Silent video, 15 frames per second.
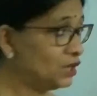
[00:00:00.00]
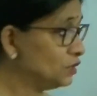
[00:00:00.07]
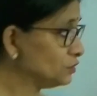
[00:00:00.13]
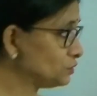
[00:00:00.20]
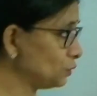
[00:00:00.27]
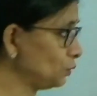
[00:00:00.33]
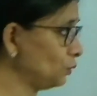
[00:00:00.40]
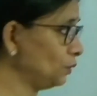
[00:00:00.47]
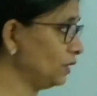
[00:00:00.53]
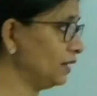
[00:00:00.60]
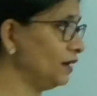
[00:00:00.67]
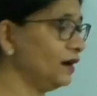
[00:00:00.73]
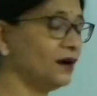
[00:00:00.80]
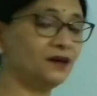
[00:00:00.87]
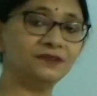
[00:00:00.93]
So
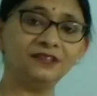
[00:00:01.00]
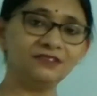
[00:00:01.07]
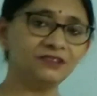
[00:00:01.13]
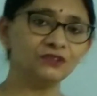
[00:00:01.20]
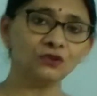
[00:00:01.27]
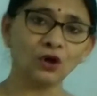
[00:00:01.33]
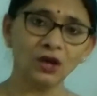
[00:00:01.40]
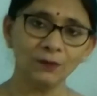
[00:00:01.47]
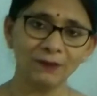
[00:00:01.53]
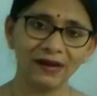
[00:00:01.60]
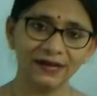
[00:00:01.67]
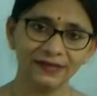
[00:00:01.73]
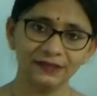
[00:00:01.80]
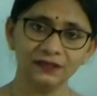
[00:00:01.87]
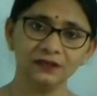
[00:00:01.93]
this is all,
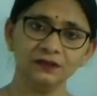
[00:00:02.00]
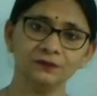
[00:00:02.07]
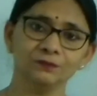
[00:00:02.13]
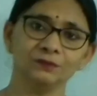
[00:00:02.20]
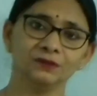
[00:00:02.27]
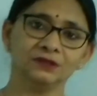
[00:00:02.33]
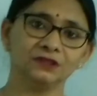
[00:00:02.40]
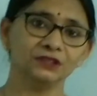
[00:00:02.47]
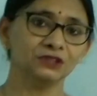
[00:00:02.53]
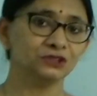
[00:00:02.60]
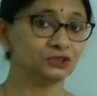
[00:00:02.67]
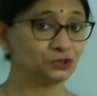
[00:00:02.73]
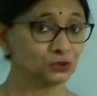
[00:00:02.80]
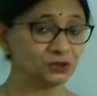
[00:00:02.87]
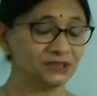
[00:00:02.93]
my
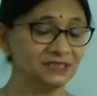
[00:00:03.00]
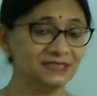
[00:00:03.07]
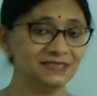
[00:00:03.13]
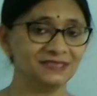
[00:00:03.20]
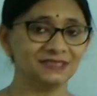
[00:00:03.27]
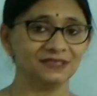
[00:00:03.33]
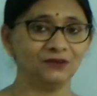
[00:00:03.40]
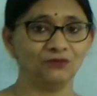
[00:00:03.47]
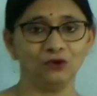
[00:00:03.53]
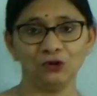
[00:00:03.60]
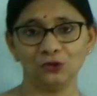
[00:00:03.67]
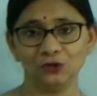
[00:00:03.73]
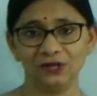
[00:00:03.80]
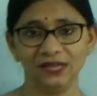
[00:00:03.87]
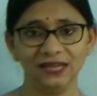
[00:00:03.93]
dear students,
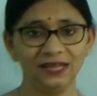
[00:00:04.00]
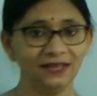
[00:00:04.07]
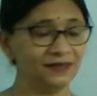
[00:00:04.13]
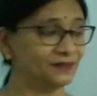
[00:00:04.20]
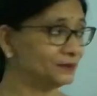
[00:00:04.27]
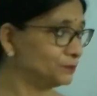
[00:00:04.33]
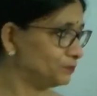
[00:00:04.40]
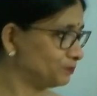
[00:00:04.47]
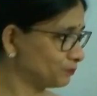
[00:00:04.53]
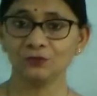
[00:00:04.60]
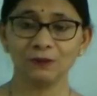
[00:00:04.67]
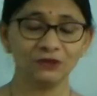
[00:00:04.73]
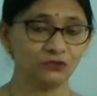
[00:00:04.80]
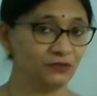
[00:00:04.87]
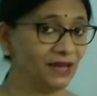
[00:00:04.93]
for today. This
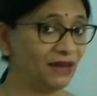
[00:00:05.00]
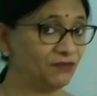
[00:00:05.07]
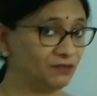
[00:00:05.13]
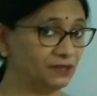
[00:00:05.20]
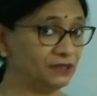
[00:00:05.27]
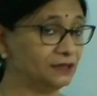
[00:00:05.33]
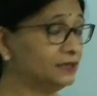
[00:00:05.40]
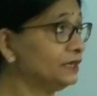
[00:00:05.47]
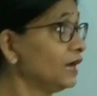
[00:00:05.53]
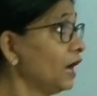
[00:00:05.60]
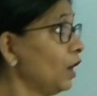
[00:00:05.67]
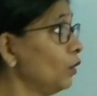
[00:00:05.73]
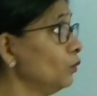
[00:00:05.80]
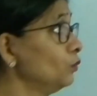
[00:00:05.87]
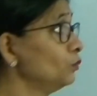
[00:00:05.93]
much we have learned
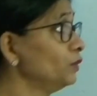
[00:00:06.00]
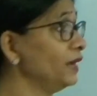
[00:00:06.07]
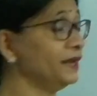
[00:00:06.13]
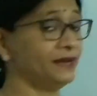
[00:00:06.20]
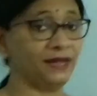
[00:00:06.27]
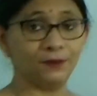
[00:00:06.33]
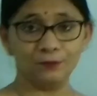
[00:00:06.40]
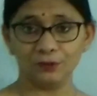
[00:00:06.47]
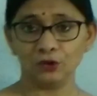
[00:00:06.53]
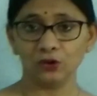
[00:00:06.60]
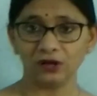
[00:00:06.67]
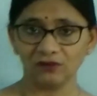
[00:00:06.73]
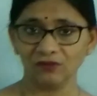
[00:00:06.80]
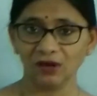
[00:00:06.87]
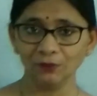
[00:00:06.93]
how an embryo
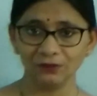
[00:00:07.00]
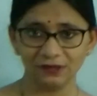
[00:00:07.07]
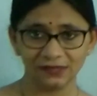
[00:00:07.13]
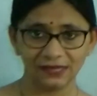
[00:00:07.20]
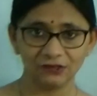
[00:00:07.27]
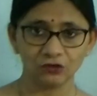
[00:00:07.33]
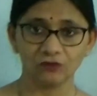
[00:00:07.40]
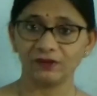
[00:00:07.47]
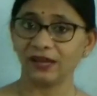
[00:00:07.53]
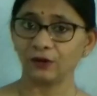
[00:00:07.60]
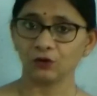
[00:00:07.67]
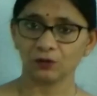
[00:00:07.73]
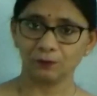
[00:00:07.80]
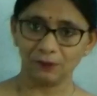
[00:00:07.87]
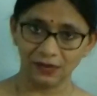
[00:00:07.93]
develops in case of
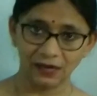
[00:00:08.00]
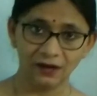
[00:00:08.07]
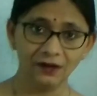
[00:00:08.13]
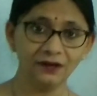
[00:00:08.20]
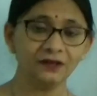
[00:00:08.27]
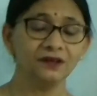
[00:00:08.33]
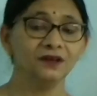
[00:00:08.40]
dicot plant.